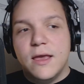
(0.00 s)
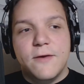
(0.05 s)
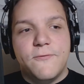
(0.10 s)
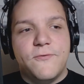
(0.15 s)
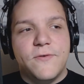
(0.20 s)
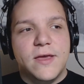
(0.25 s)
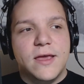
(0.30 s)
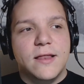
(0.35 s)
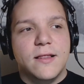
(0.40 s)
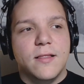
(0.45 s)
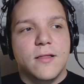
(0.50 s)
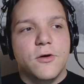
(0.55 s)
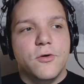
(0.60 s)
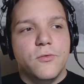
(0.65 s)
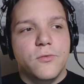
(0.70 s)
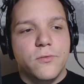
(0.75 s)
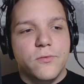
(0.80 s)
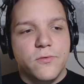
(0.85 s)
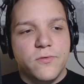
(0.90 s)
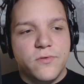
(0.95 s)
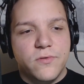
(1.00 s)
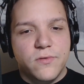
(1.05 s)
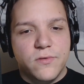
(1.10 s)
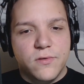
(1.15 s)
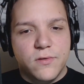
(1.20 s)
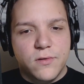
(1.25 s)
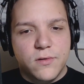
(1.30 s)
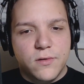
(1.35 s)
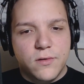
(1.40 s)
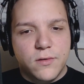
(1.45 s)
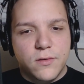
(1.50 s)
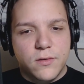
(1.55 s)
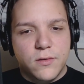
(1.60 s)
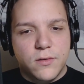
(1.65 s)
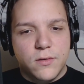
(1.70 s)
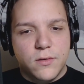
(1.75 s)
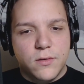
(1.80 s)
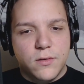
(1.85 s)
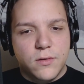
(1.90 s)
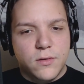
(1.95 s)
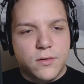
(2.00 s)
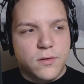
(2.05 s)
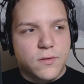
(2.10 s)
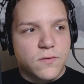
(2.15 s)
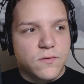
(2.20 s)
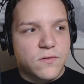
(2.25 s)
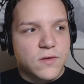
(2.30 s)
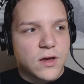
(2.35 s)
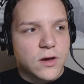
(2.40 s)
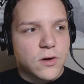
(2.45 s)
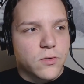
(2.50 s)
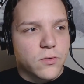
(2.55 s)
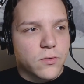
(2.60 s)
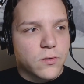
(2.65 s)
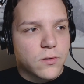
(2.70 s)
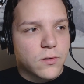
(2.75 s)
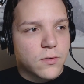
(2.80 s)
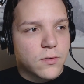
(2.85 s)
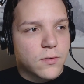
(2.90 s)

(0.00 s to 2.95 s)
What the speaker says: if it loads. So